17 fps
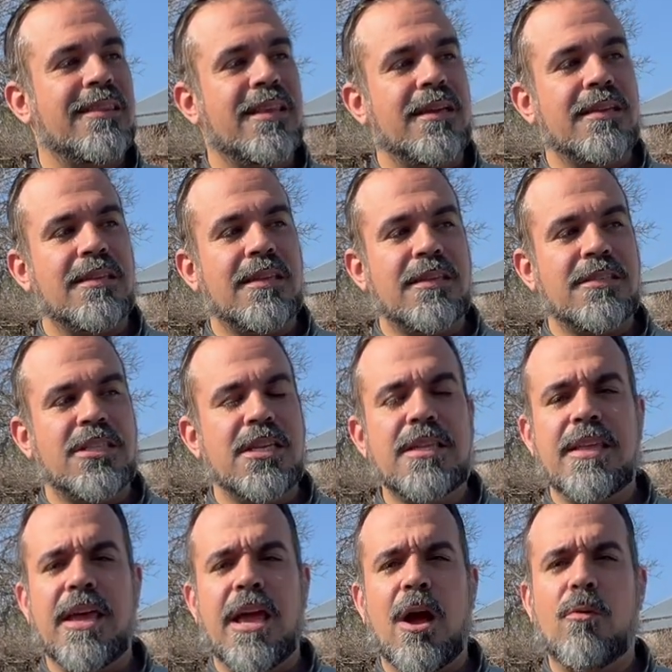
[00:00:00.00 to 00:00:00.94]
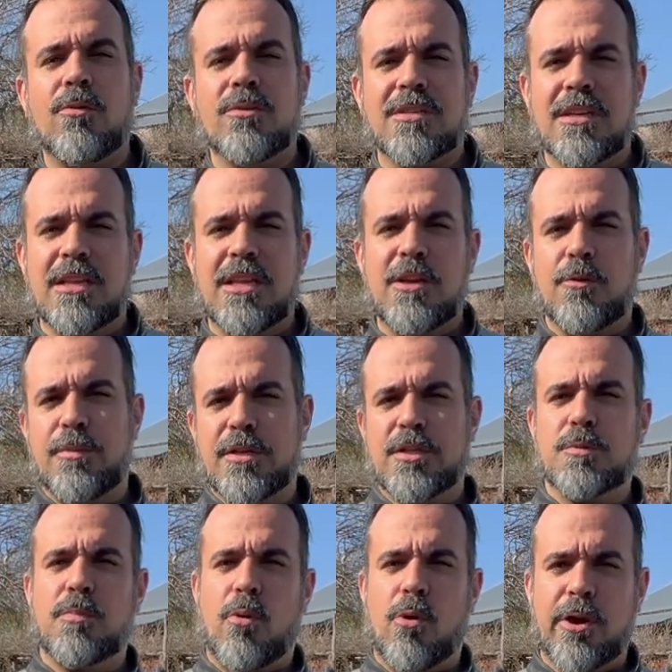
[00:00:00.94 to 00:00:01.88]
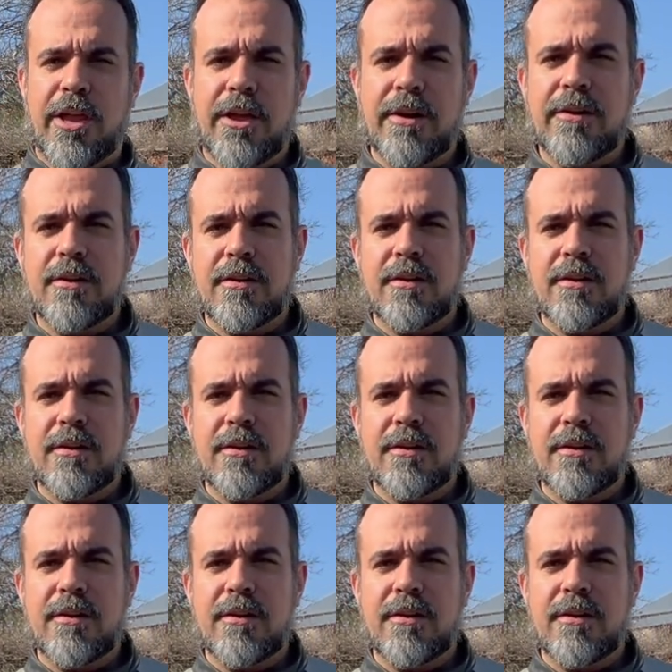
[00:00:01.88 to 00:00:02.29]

The GTL was a little bit sportier.